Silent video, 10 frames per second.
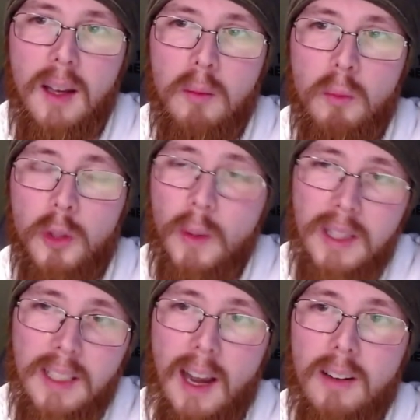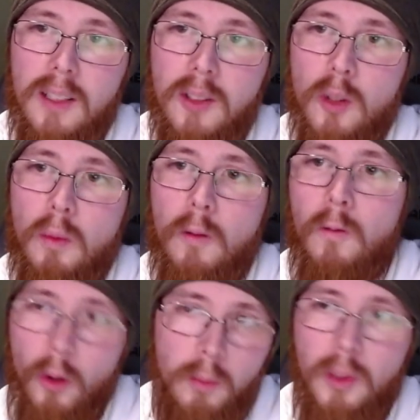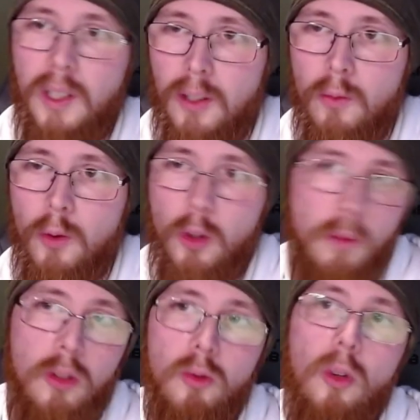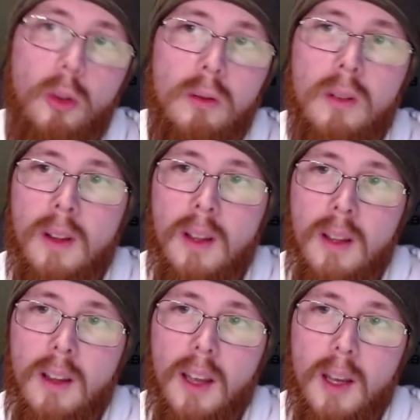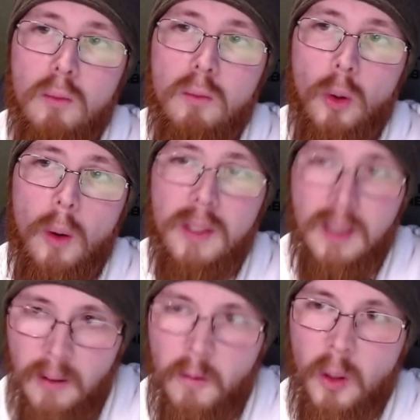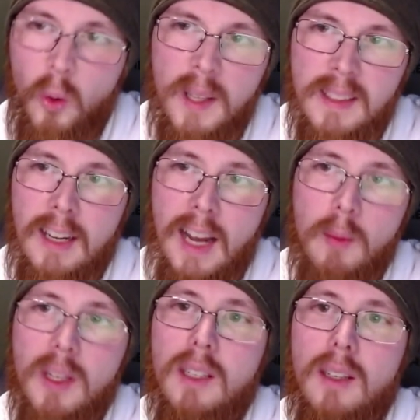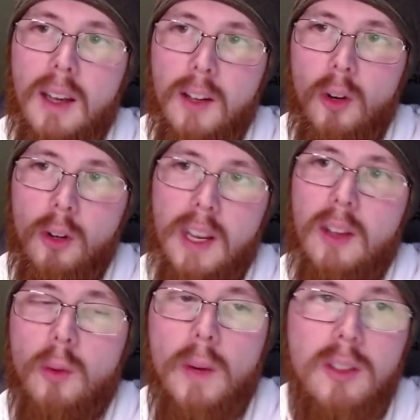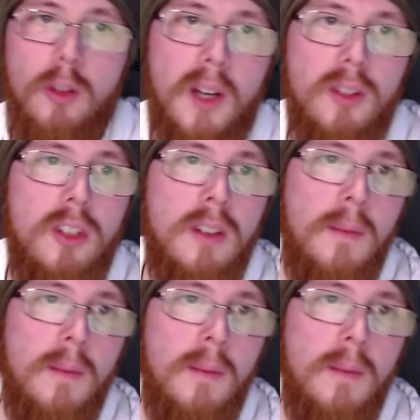between the characters before the player resumes control. So I want it to feel quite dynamic and not get in the way too much.